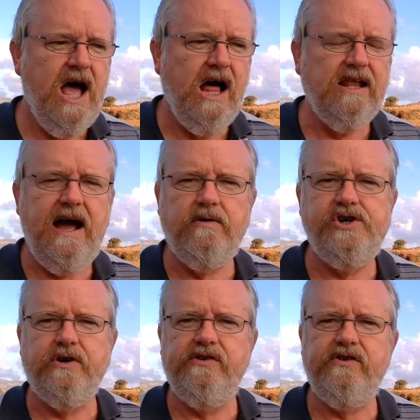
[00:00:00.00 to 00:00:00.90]

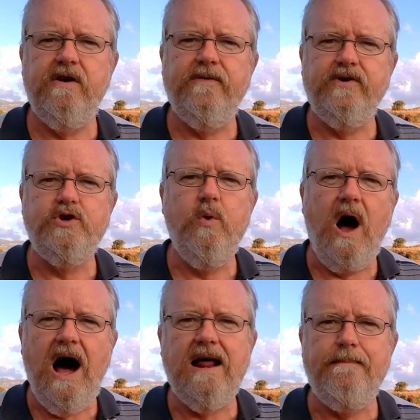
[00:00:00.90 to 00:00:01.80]
allows your server to
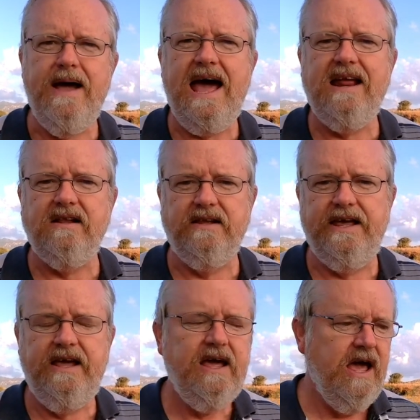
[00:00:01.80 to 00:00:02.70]
automatically